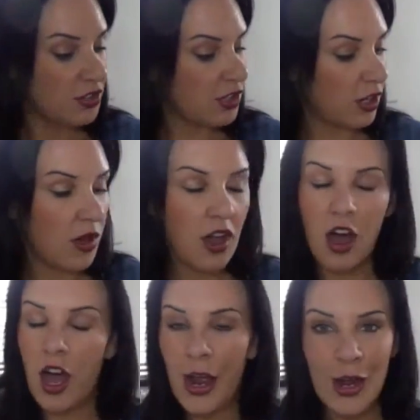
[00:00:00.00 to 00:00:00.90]
So
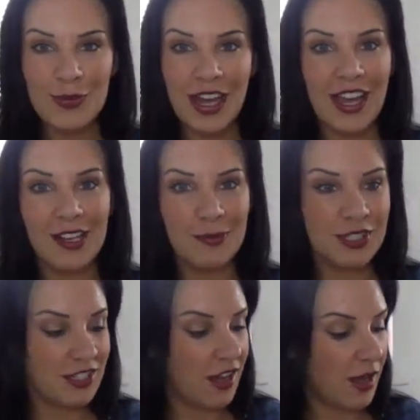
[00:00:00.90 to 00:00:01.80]
I hope that
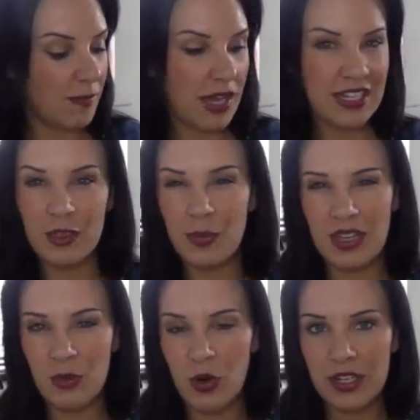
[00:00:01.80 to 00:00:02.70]
helps a little
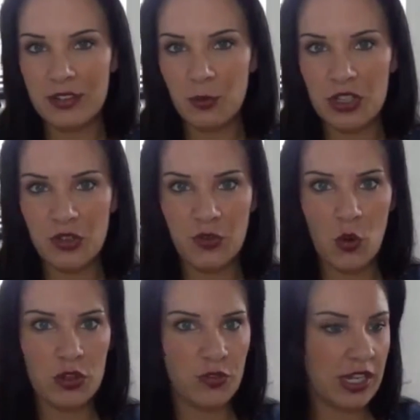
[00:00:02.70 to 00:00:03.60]
bit with the
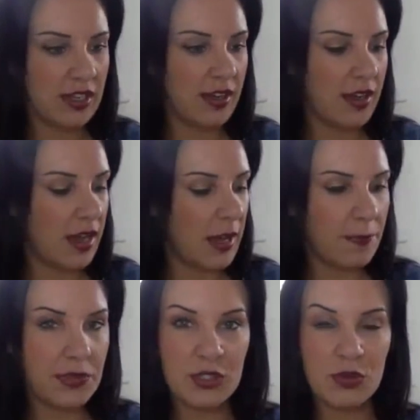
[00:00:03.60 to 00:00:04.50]
fourth finger.
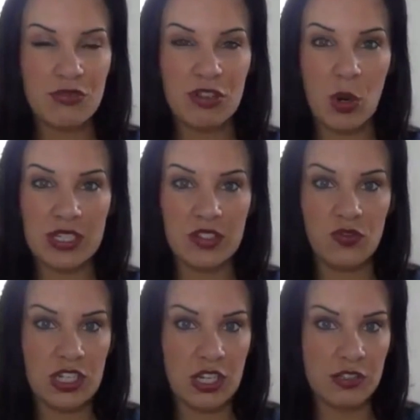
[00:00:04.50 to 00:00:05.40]
This was a
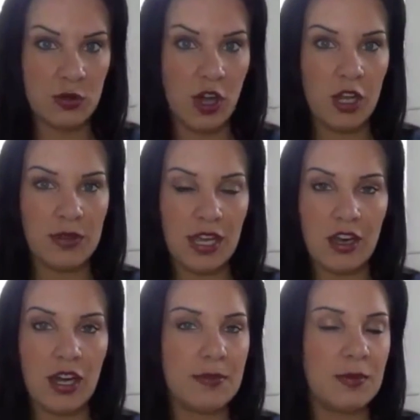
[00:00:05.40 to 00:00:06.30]
requested video, so I hope that
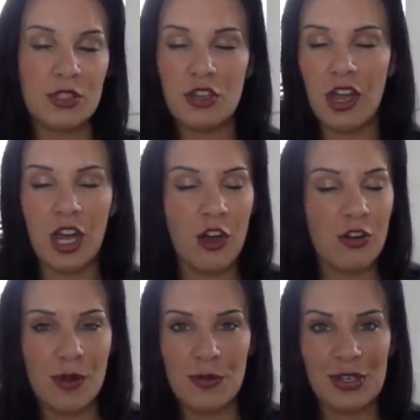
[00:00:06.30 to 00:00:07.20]
helped. I'm sorry I
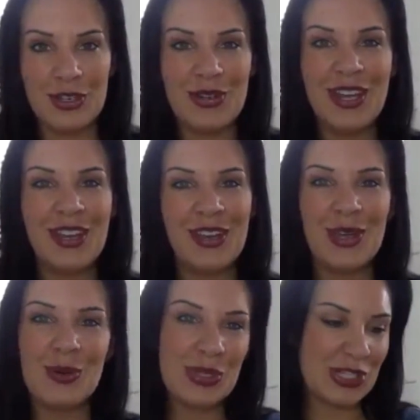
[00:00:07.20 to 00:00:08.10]
can't remember who
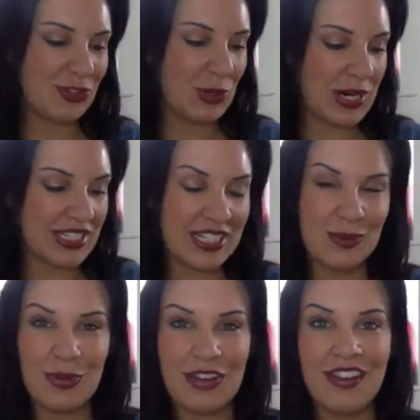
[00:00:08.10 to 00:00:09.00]
it was that requested
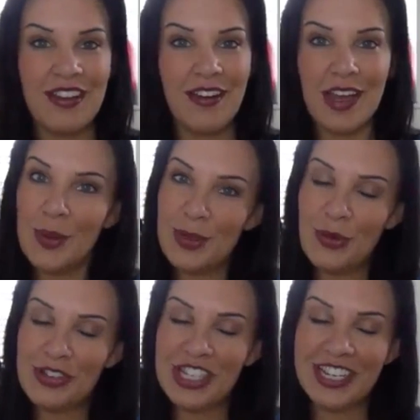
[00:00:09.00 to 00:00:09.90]
it, but I hope you're
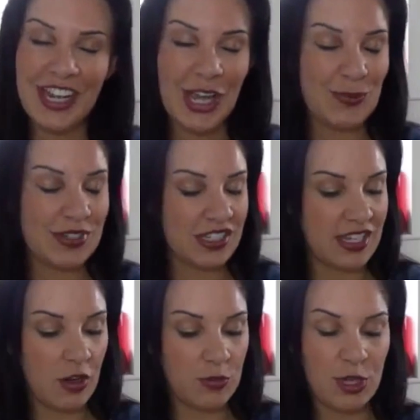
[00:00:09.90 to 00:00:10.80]
watching, and I hope it
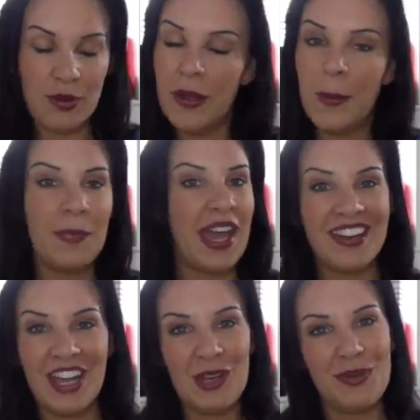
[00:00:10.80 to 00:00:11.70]
does help you,
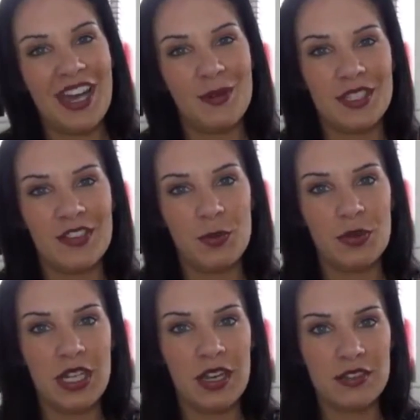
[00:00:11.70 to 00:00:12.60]
and I hope it helps
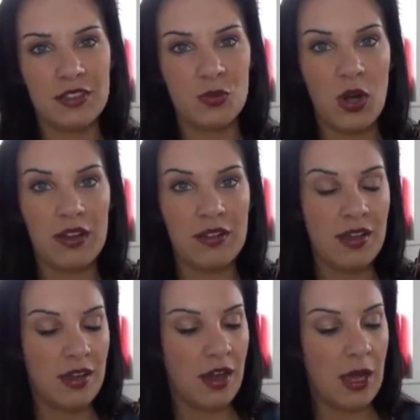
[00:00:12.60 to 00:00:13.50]
everybody else as well,
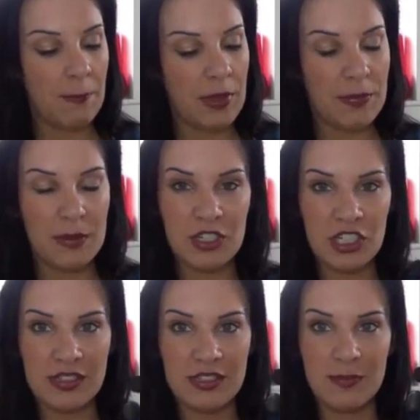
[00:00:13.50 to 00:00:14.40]
and maybe
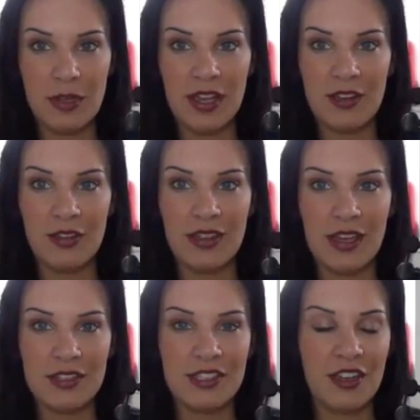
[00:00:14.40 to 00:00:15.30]
shed some light on that.